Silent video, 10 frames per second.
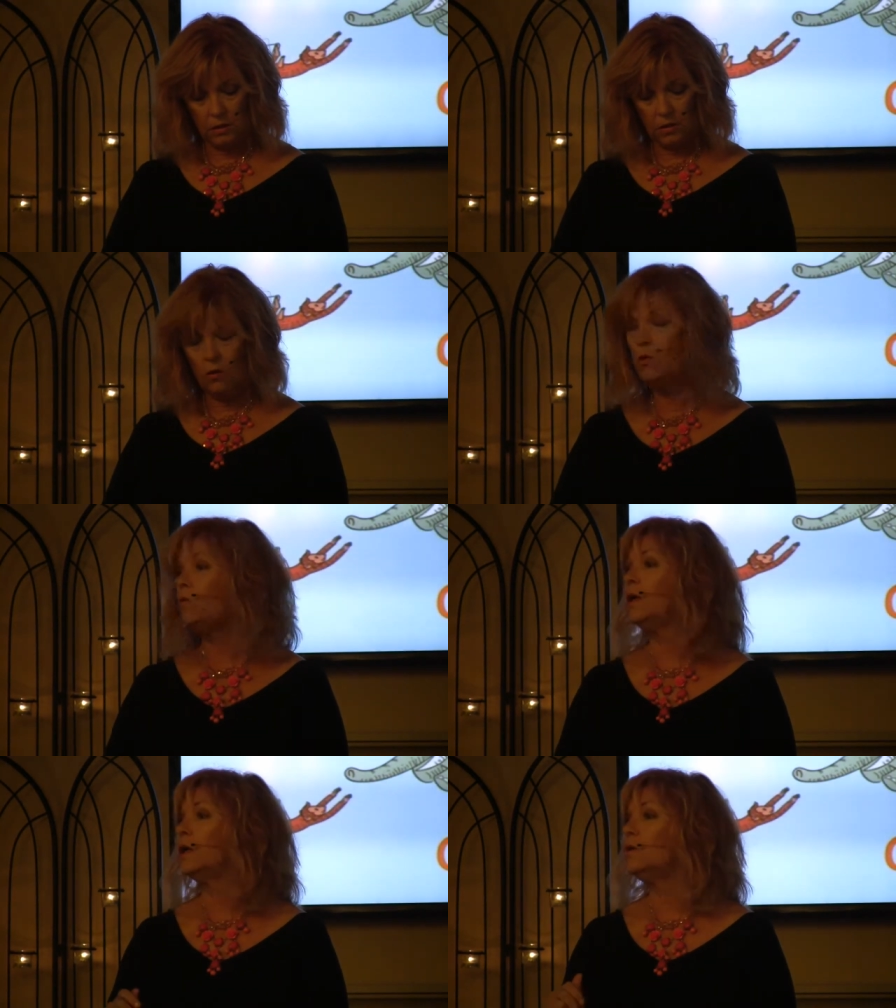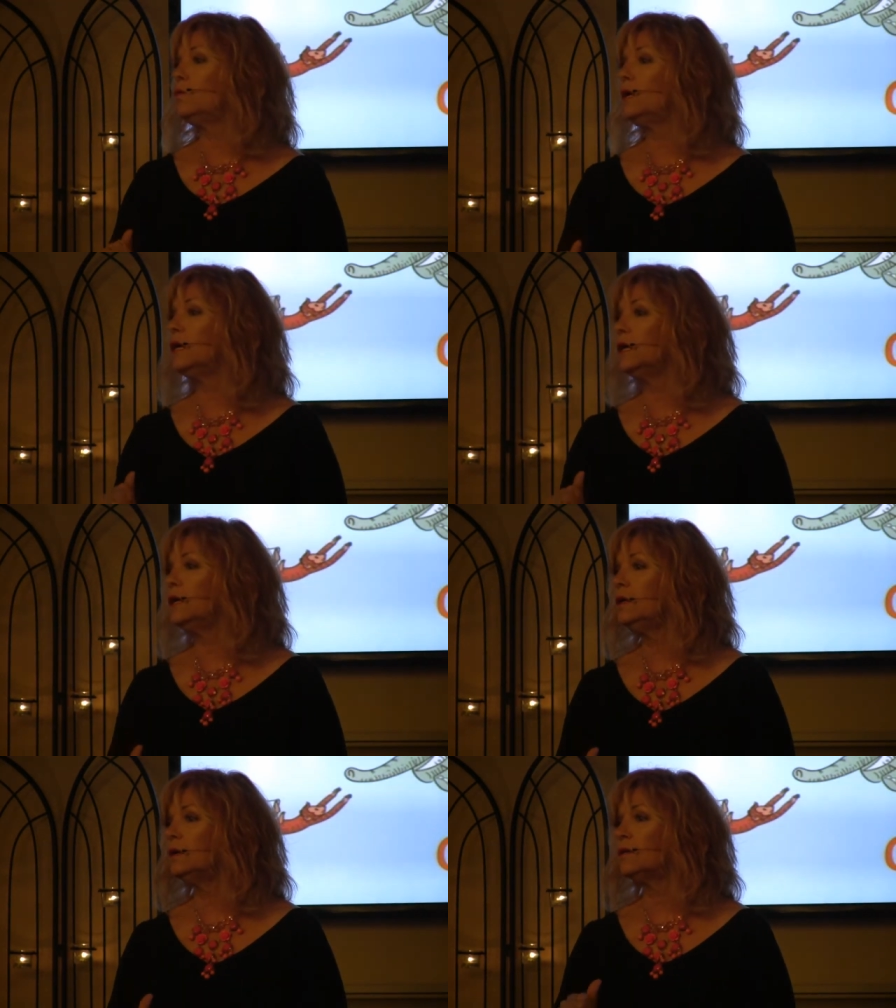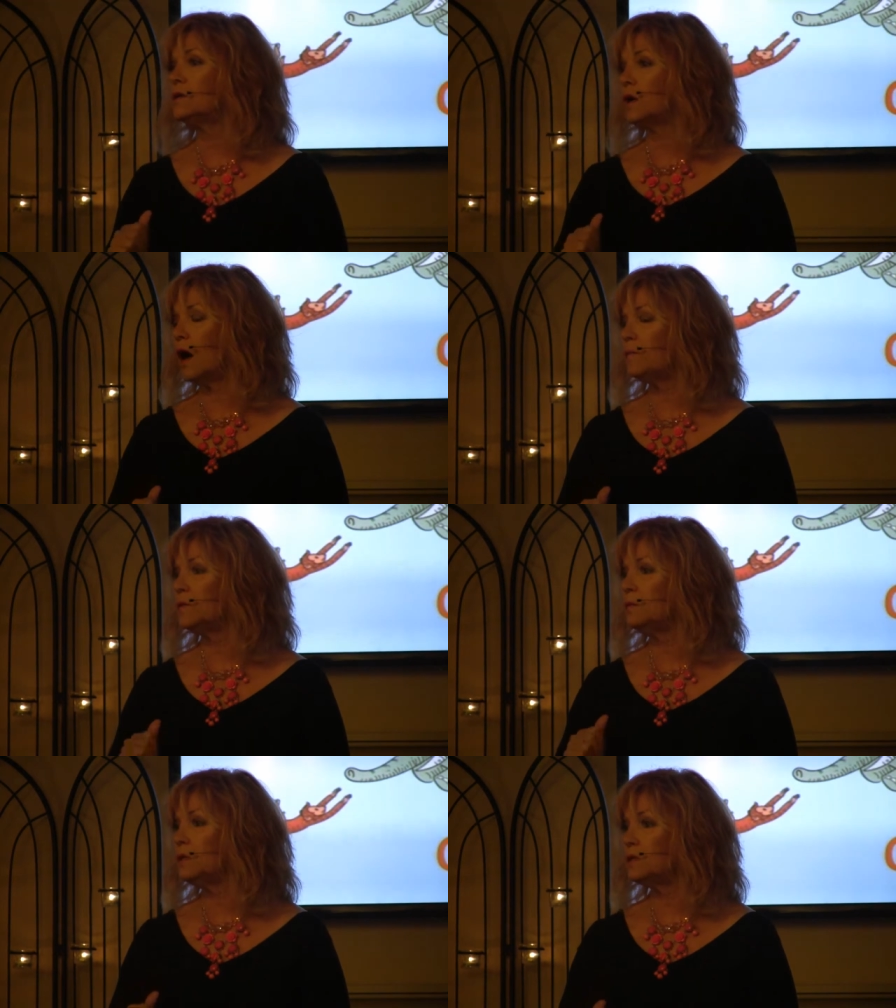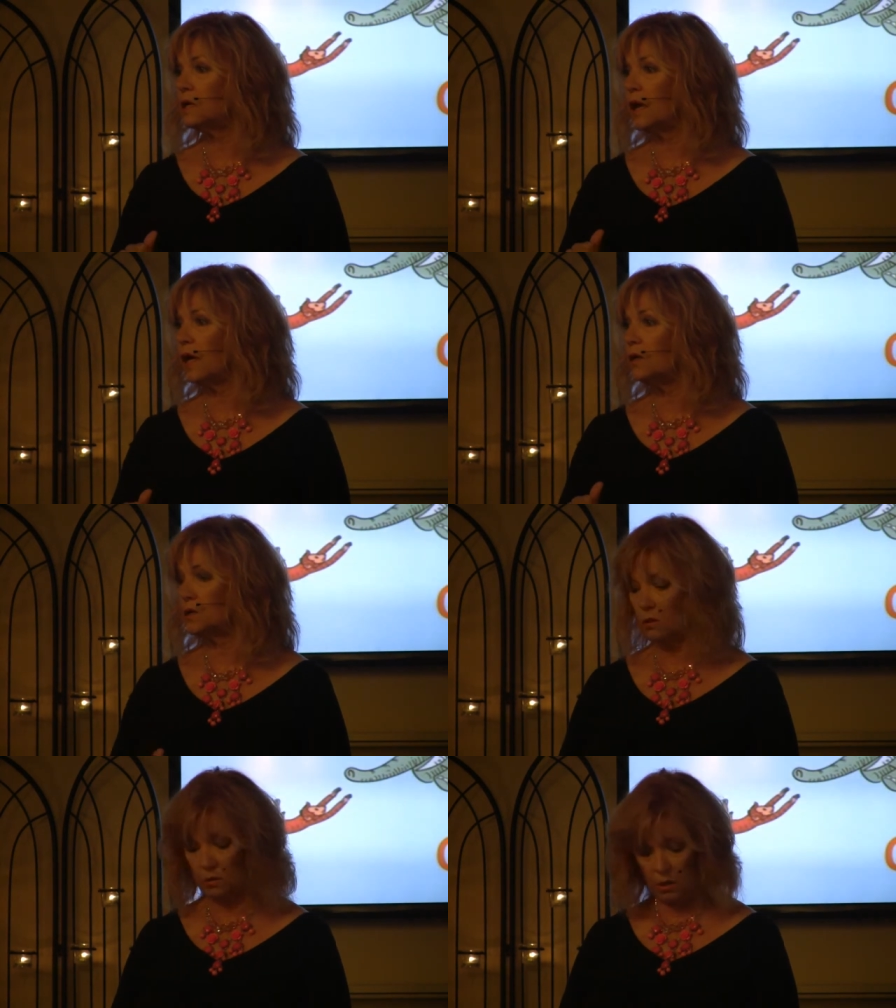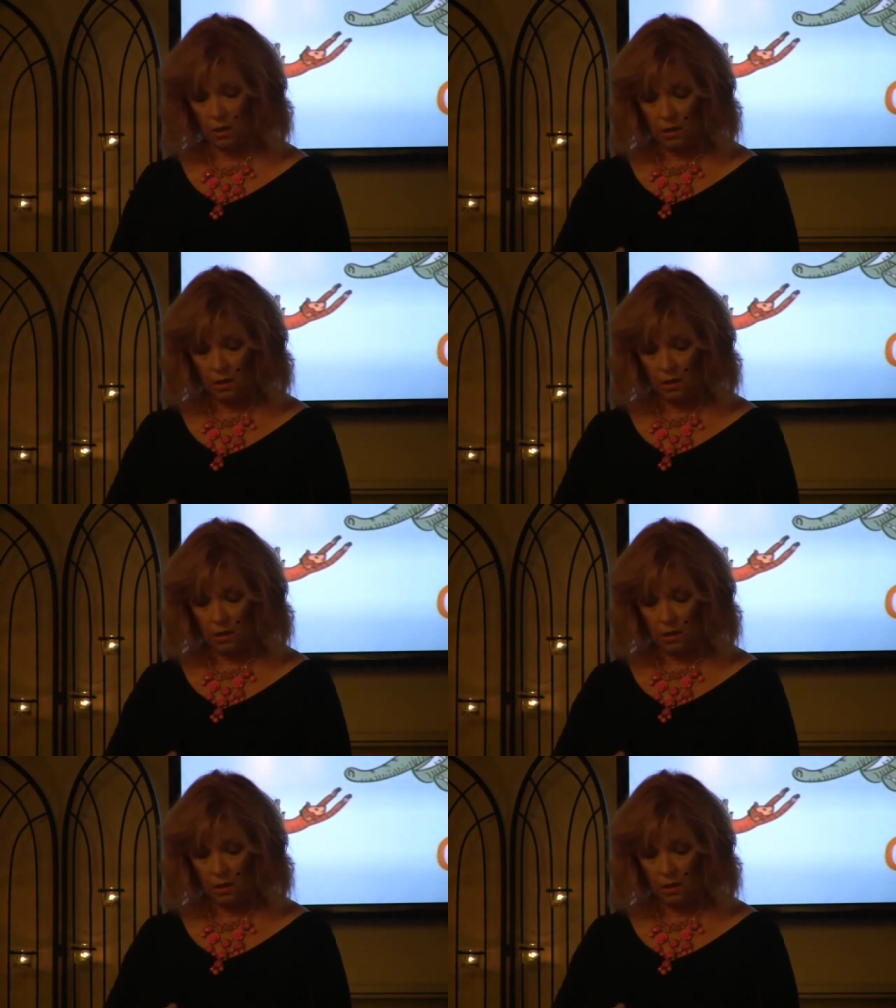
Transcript: so that we can rekindle this optimistic attitude,